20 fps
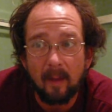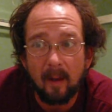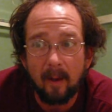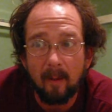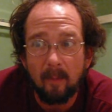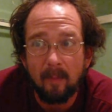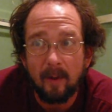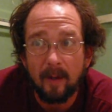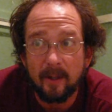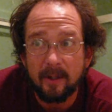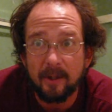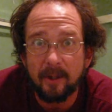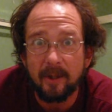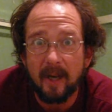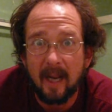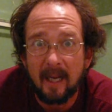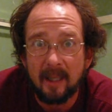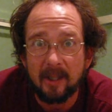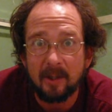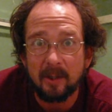There's your
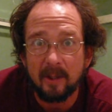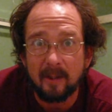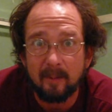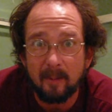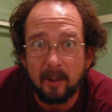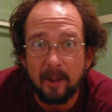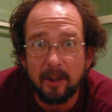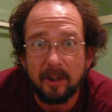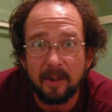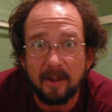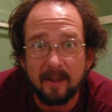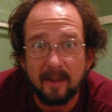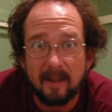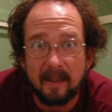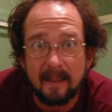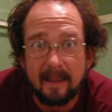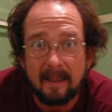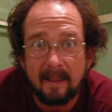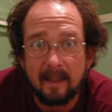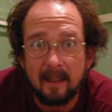national
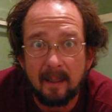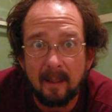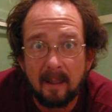emergency.